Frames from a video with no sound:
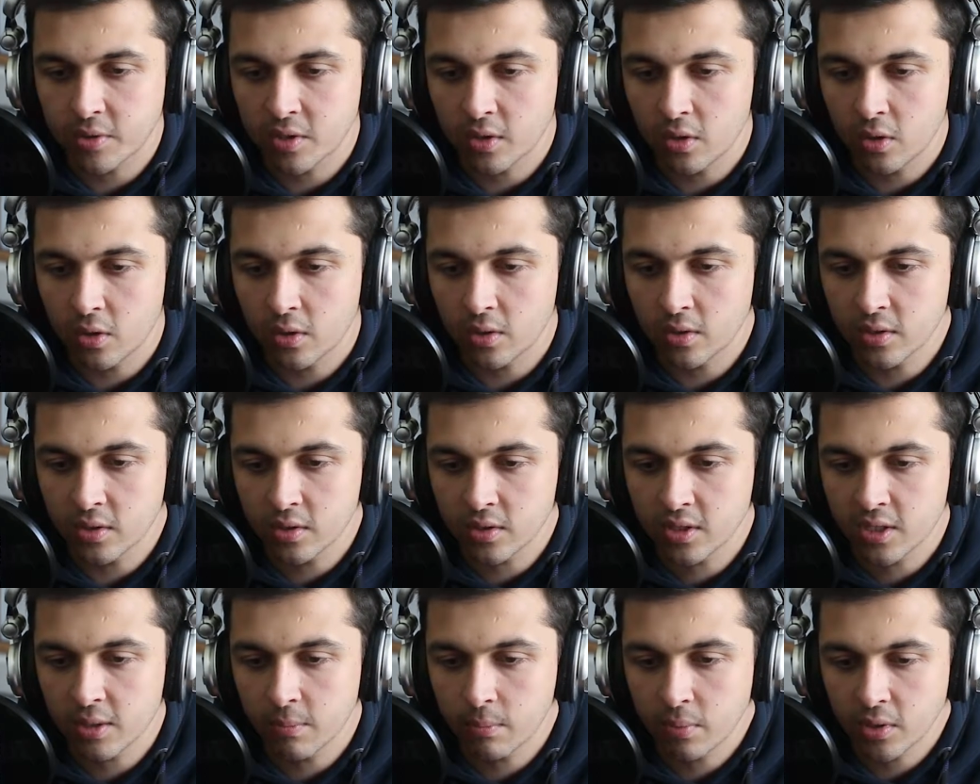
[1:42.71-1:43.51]
So you
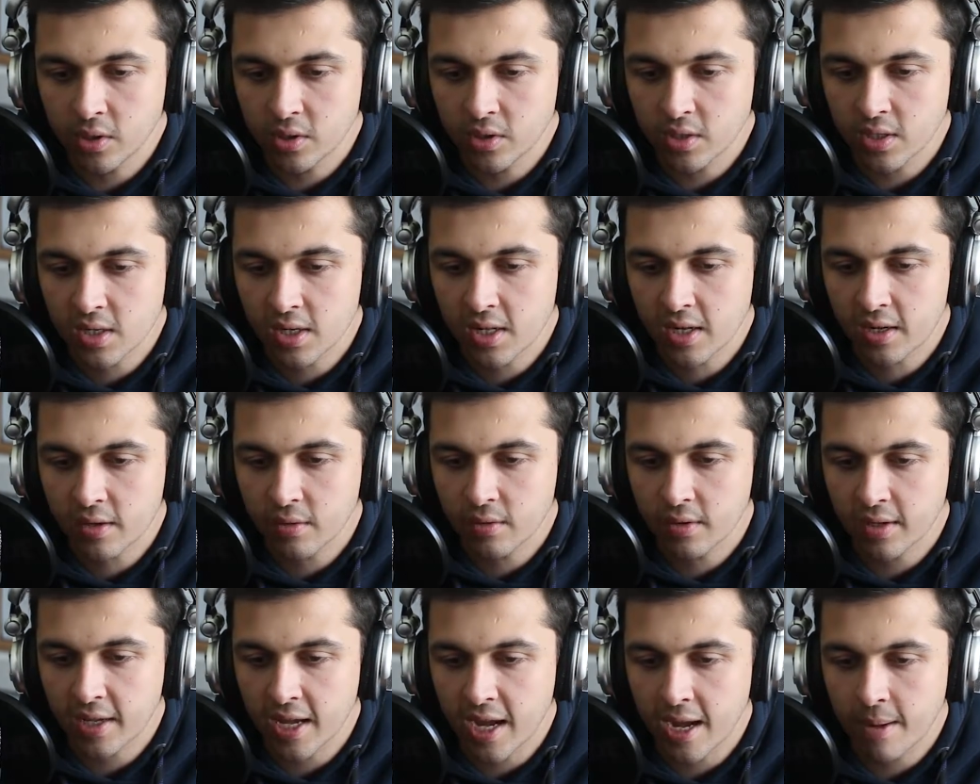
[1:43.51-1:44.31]
can simply just click
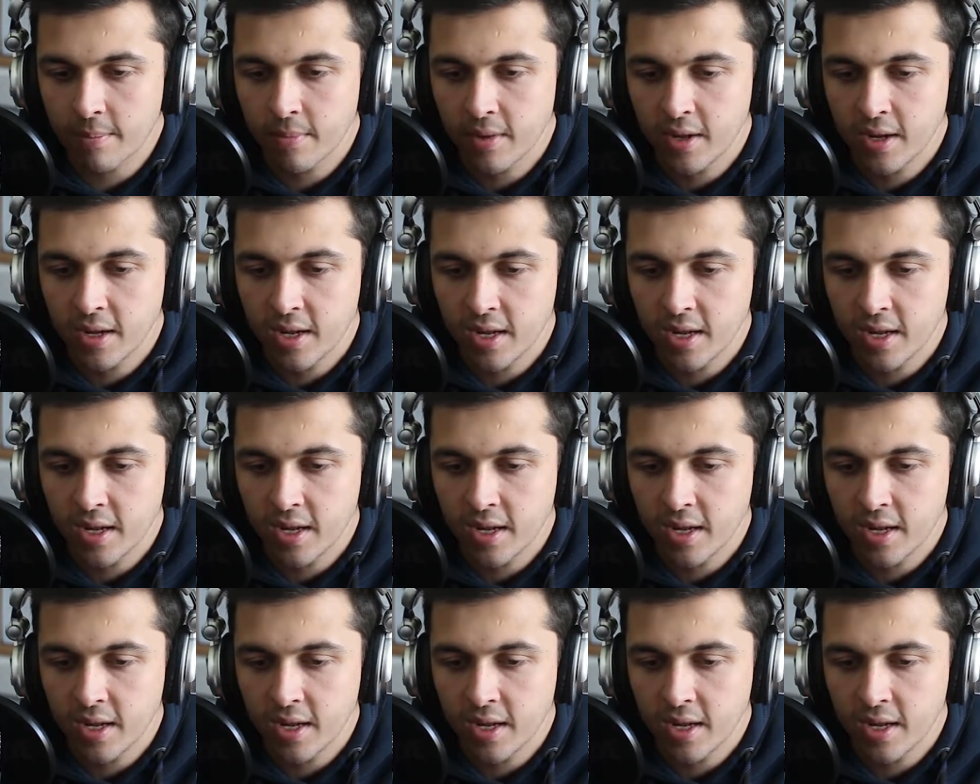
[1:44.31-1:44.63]
on a gap,